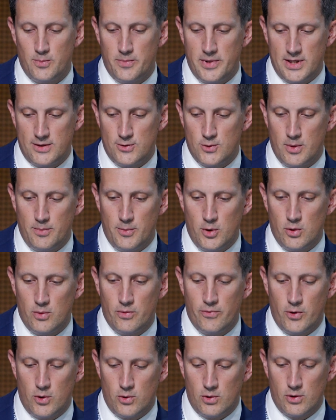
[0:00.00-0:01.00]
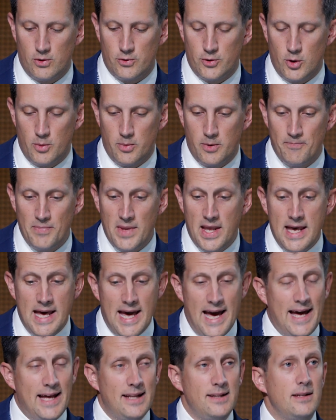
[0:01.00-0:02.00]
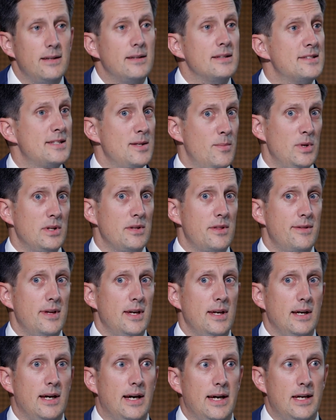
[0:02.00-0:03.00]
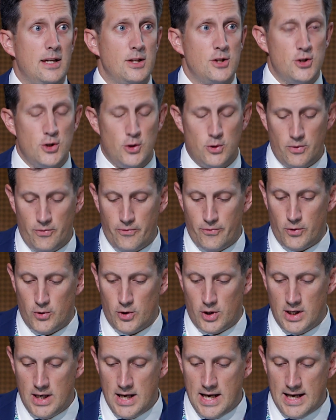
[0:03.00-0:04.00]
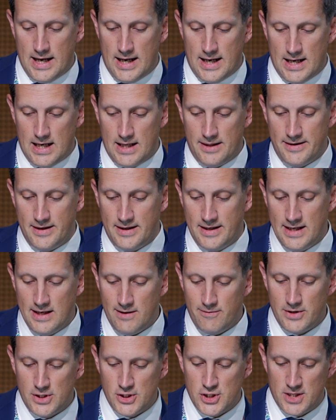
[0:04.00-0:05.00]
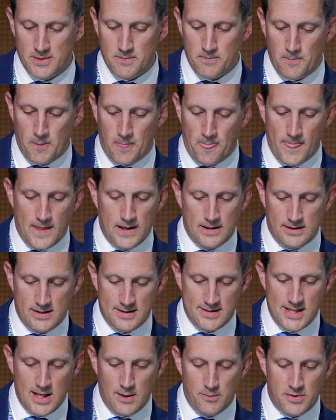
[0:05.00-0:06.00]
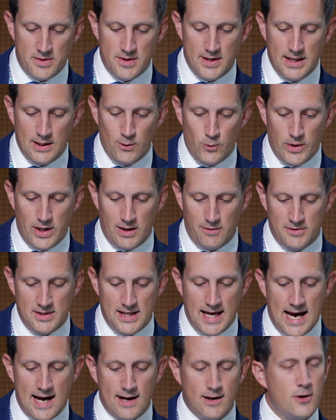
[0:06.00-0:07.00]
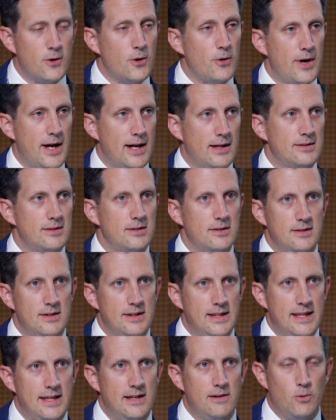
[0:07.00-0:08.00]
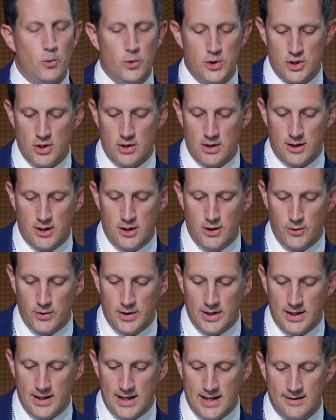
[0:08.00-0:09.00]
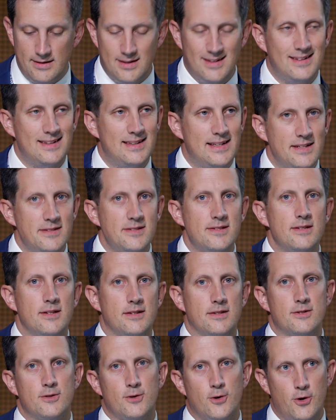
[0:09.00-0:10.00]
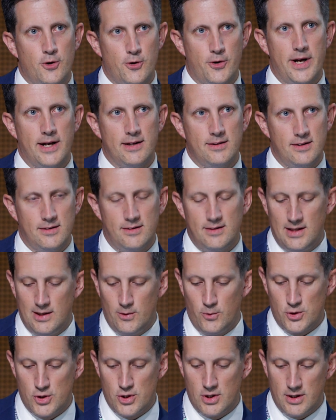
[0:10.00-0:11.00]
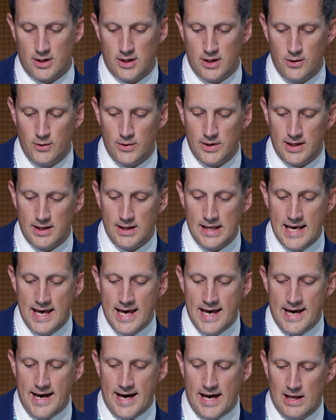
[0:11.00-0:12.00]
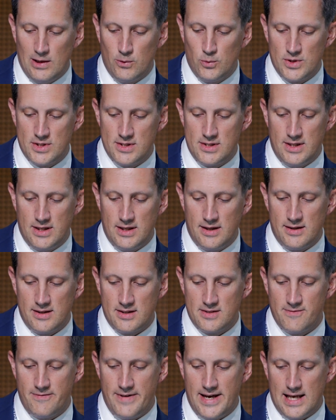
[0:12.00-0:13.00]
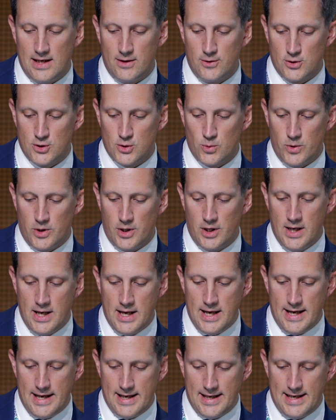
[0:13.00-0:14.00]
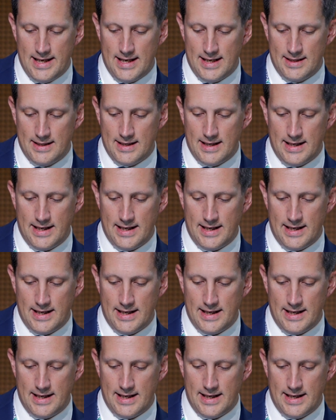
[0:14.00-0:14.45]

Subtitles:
compared to the monofocal group. And a similar thing I can show you for the near vision, the same thing. We have the uncorrected near visual acuity and the distance corrected near visual acuity, and we see these values were again